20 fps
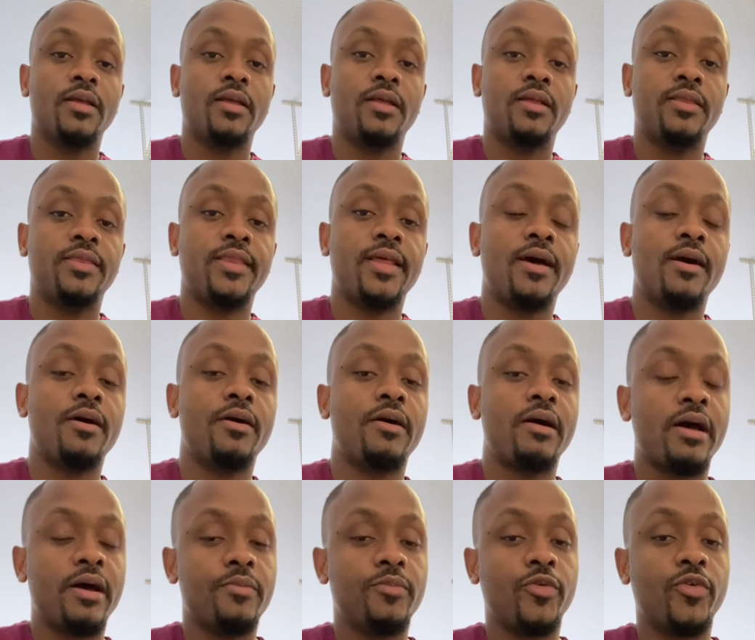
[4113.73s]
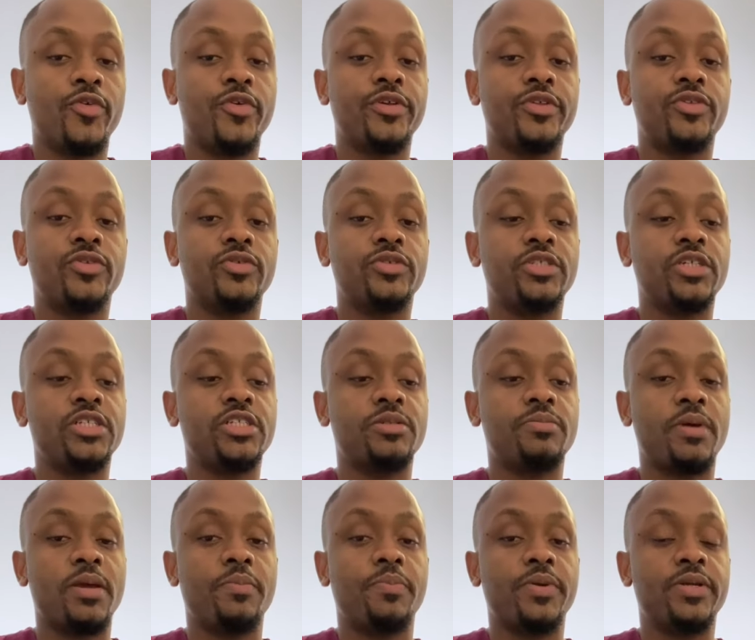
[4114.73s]
Now I'm going to change
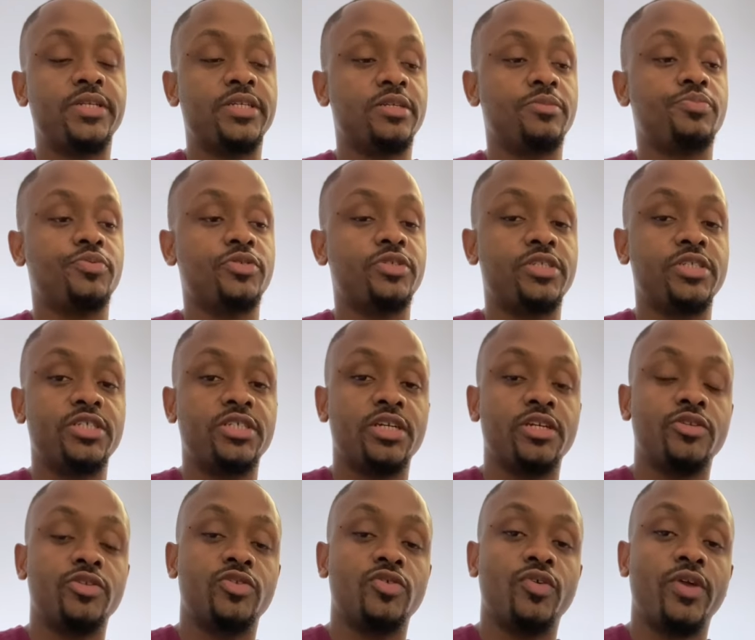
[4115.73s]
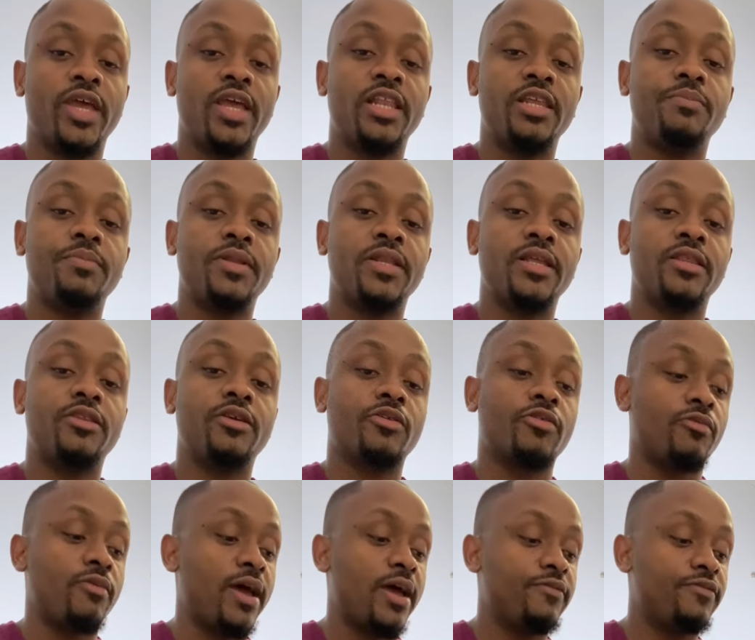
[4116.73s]
my patient position to eliminate the
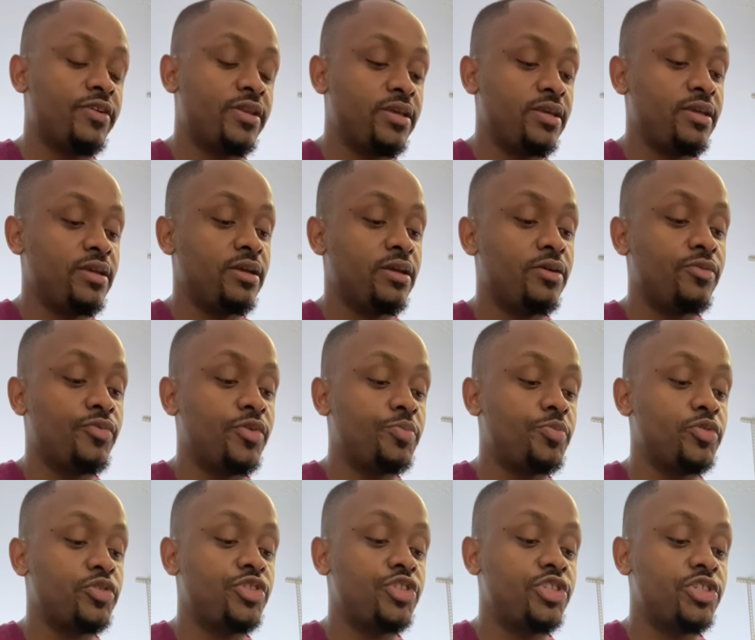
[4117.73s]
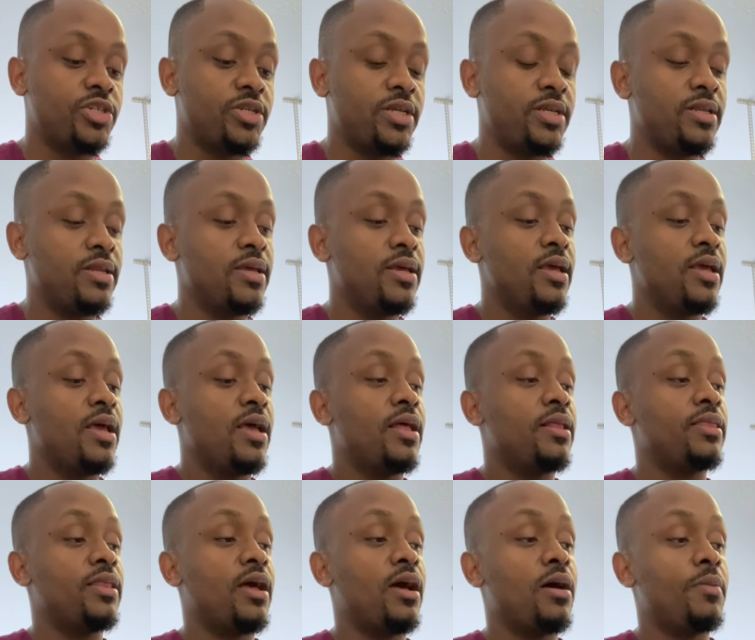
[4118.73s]
gravity, repositioning.
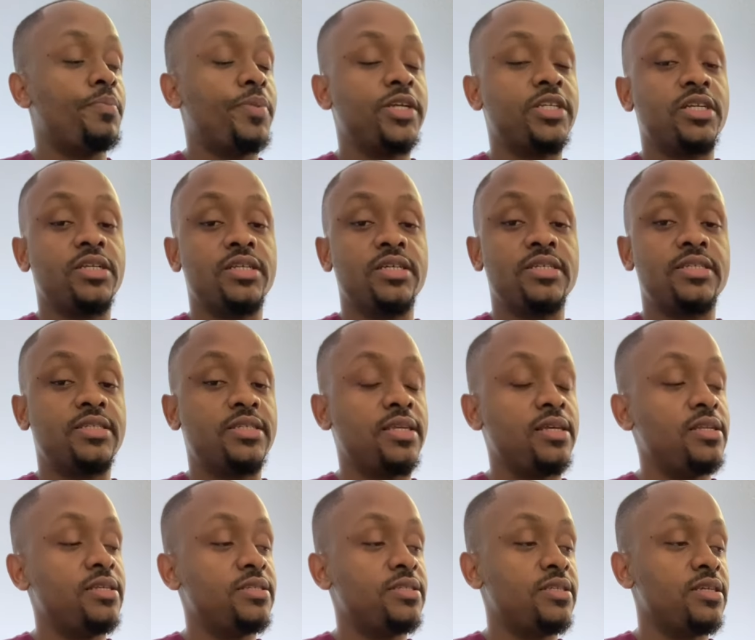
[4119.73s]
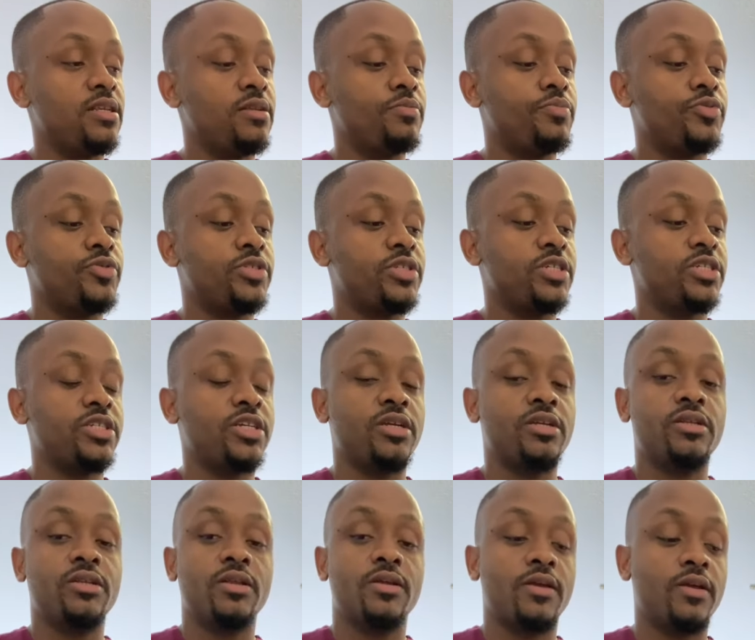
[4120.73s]
Now patient is still in sitting
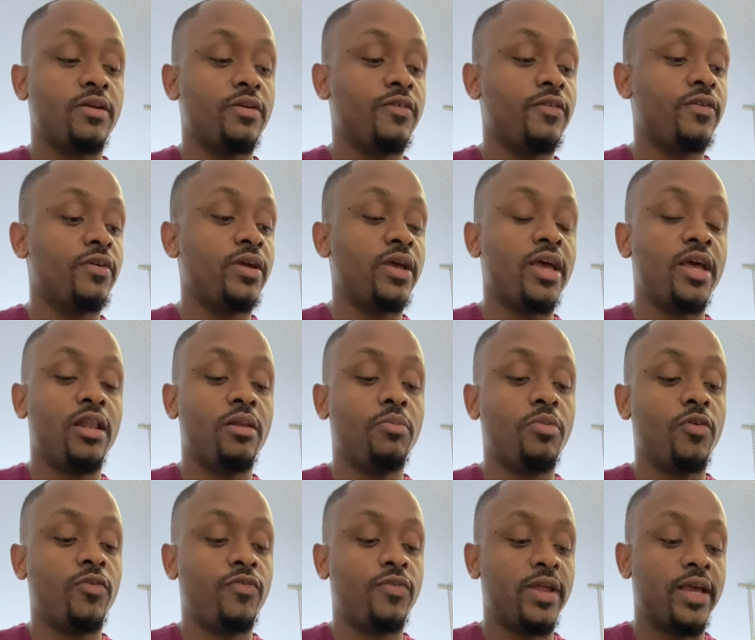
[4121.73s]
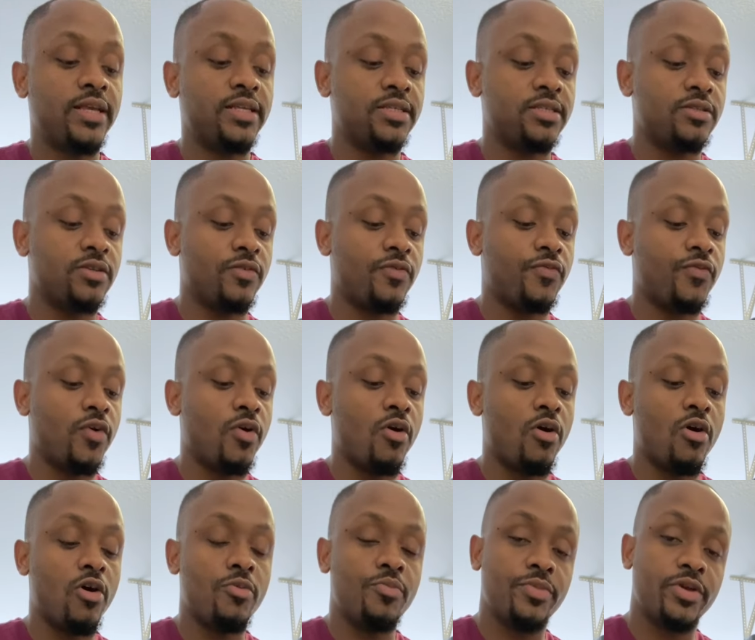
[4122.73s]
position, elbow flex, the
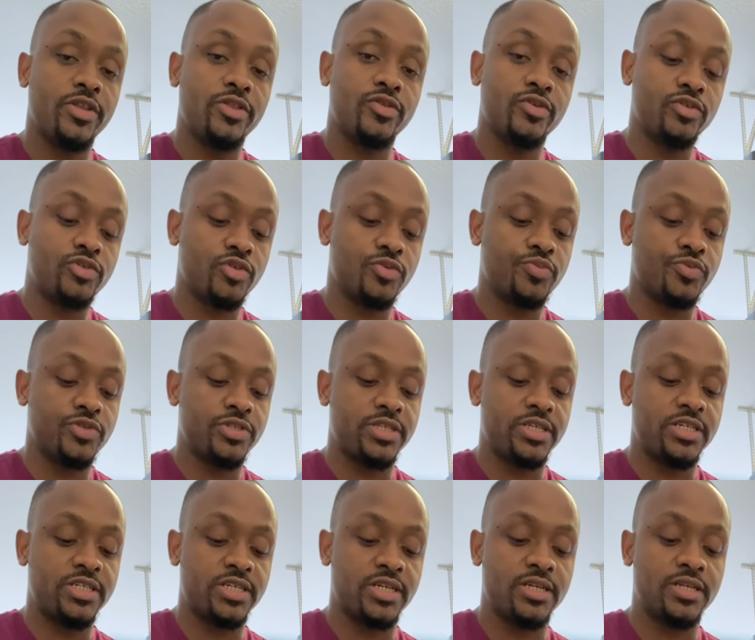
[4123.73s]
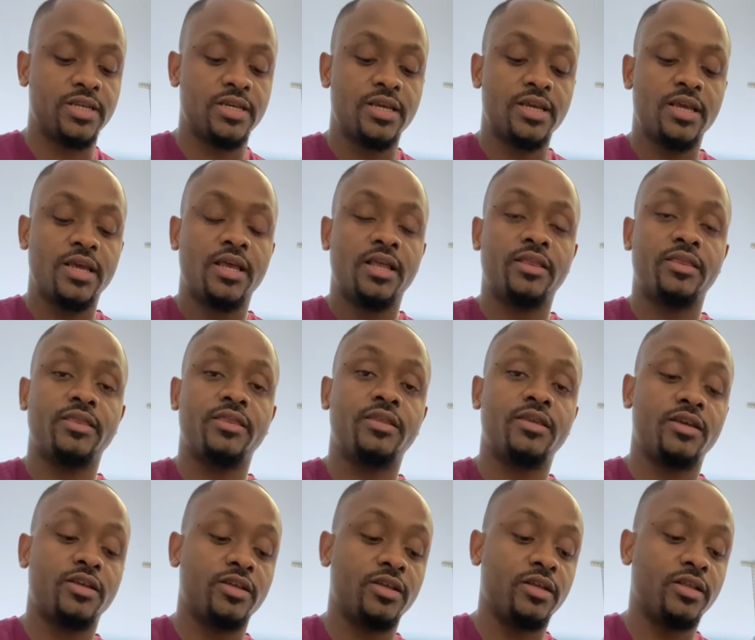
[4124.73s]
forearm in neutral position,
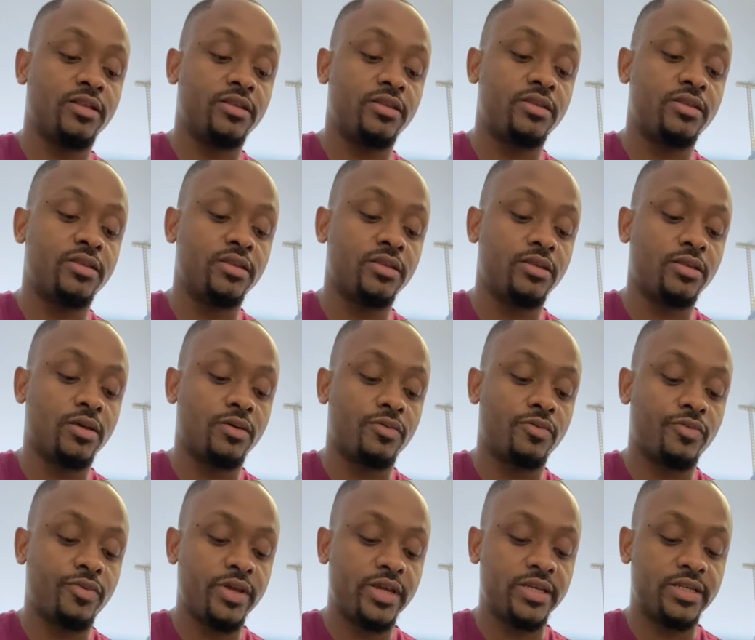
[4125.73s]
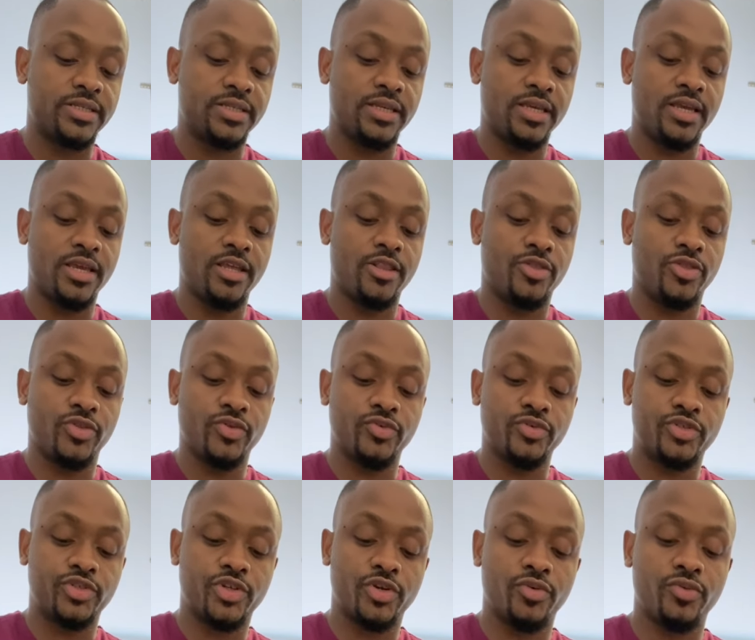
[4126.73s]
the wrist in
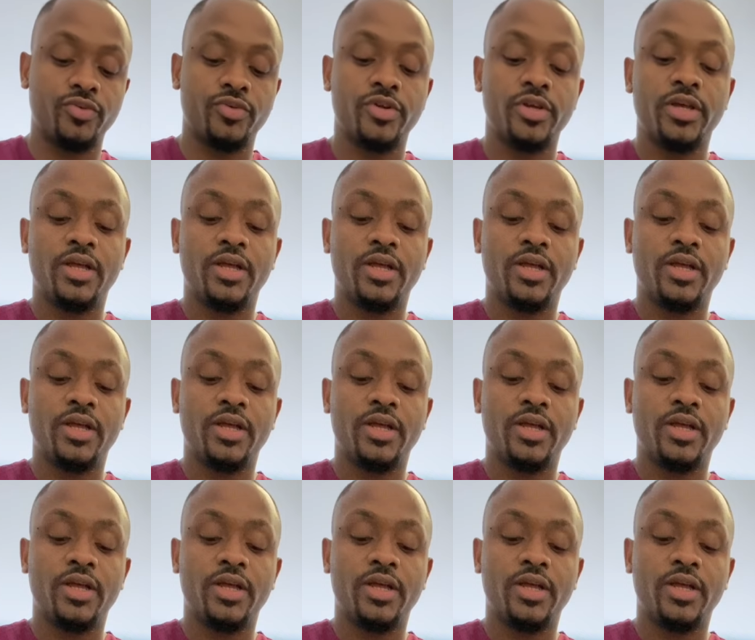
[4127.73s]
neutral.